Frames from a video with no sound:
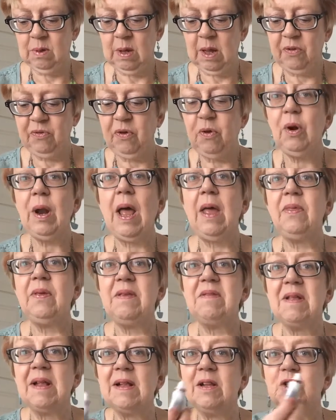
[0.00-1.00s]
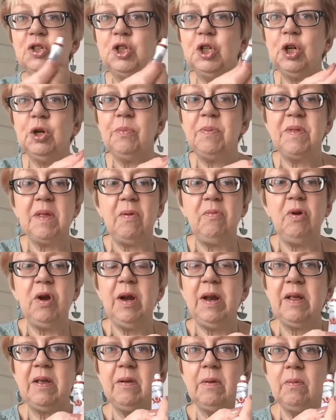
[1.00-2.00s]
I do like these little tubes. They're
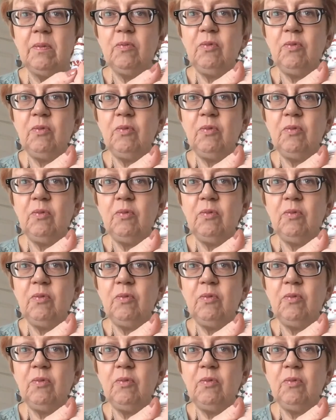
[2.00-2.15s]
really